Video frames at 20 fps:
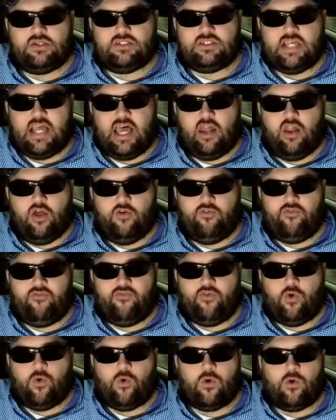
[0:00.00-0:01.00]
Stylo
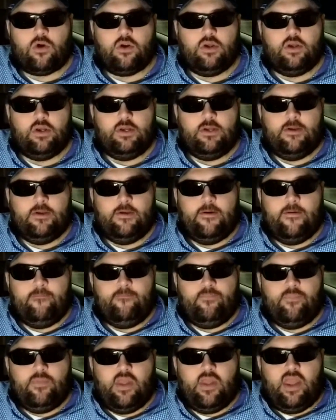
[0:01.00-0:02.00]
Four,
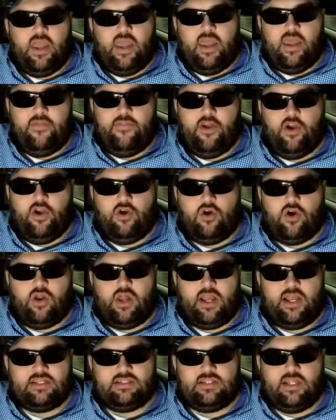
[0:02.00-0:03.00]
and there,
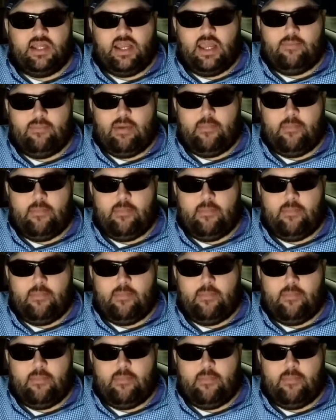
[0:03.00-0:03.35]
like I like I